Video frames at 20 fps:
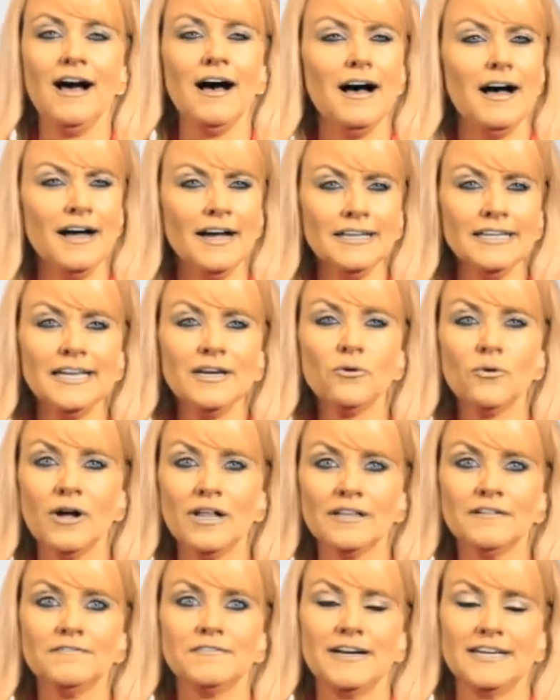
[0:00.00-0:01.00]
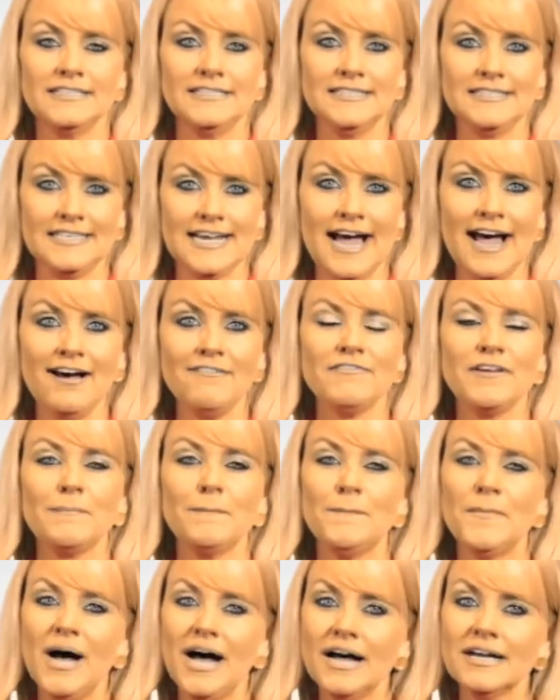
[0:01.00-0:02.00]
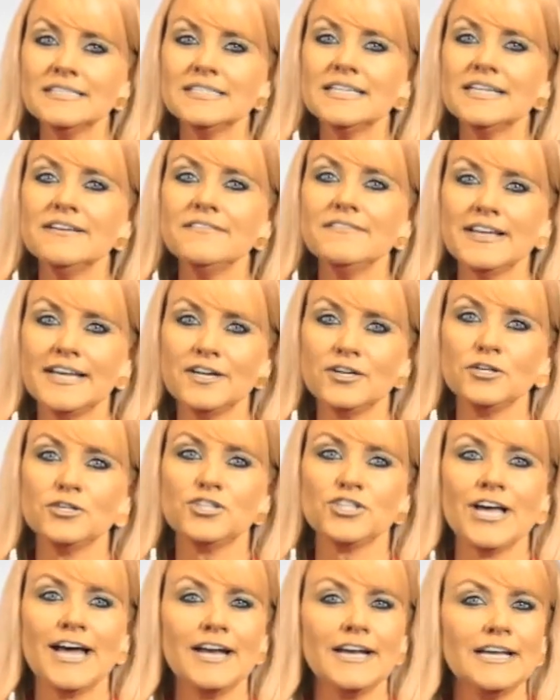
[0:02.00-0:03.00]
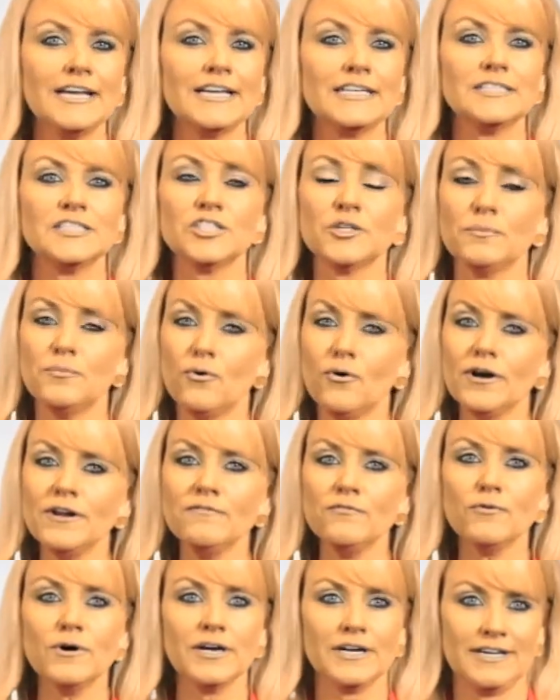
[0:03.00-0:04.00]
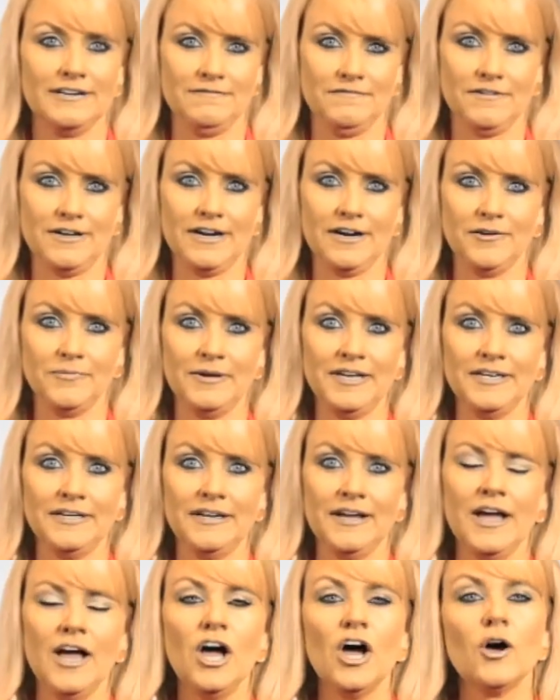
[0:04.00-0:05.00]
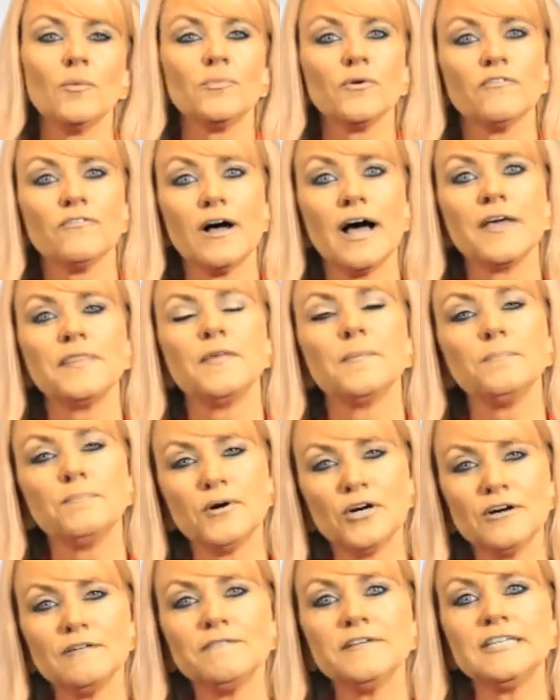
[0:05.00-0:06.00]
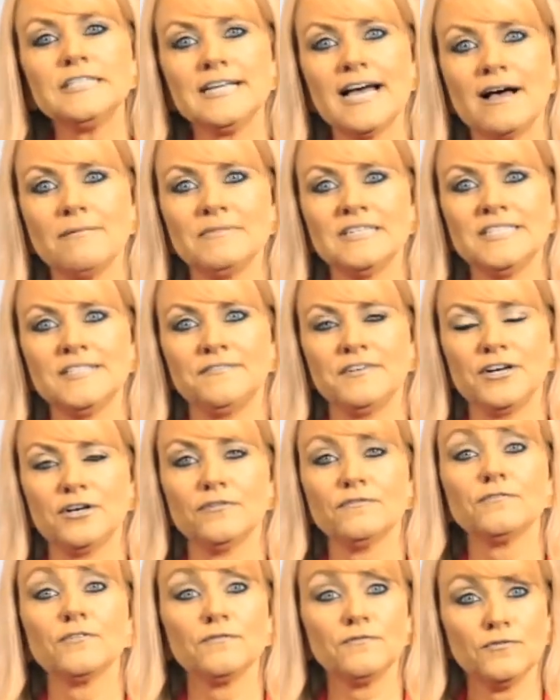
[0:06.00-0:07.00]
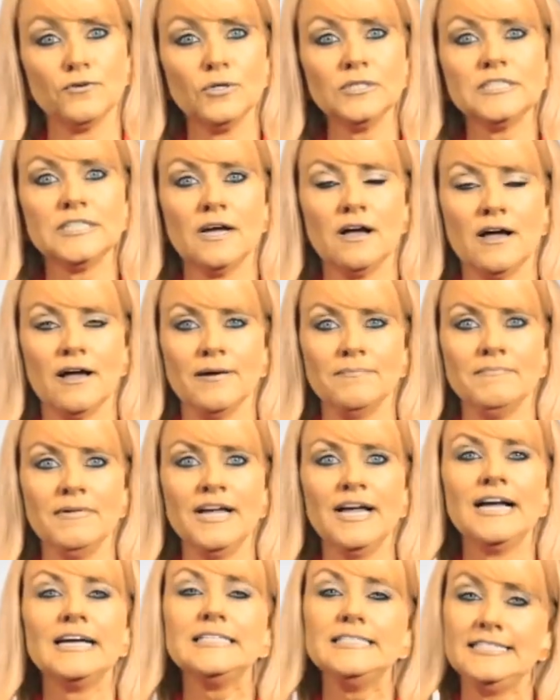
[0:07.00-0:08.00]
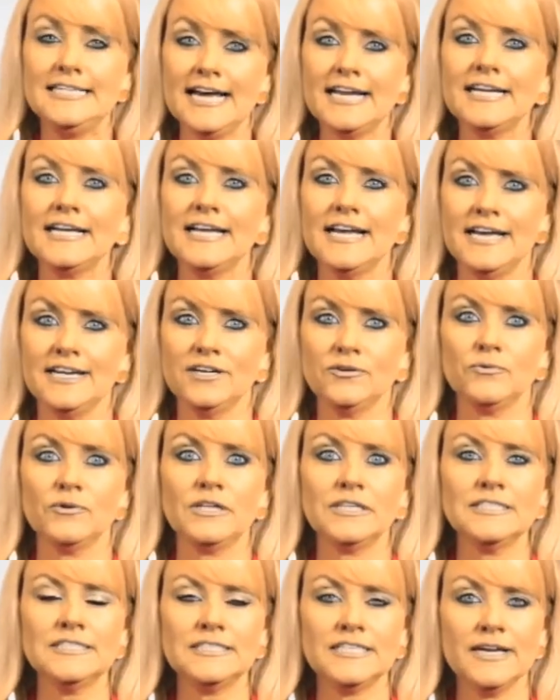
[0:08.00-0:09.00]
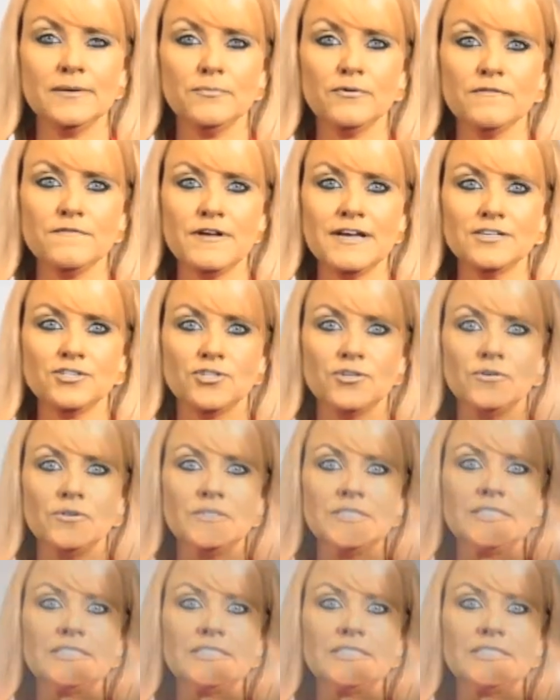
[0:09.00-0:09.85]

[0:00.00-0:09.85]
highly qualified staff, and positive, energetic, and supportive work environment provide the perfect atmosphere for full-time, dedicated real estate professionals